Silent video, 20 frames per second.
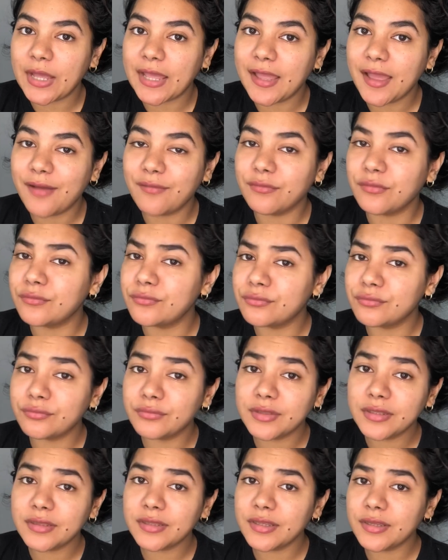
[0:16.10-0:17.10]
have a
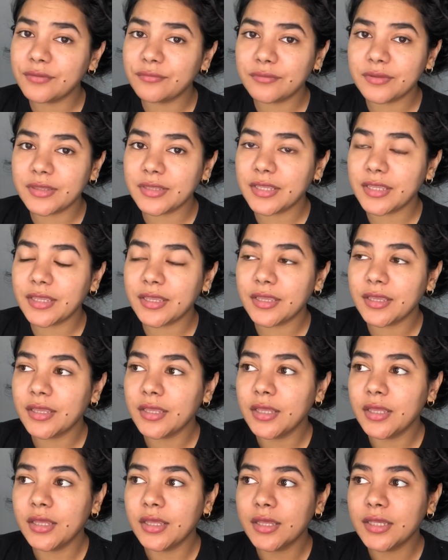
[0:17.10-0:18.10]
really
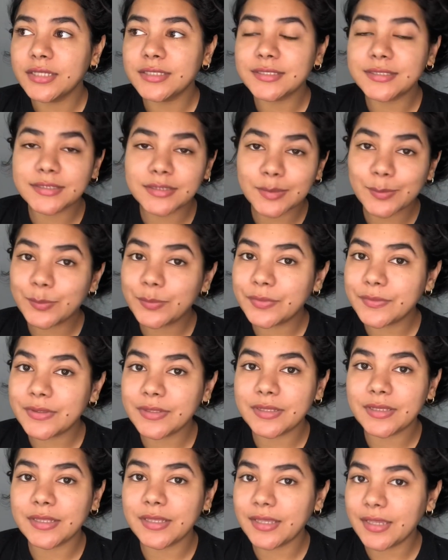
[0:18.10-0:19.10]
simple,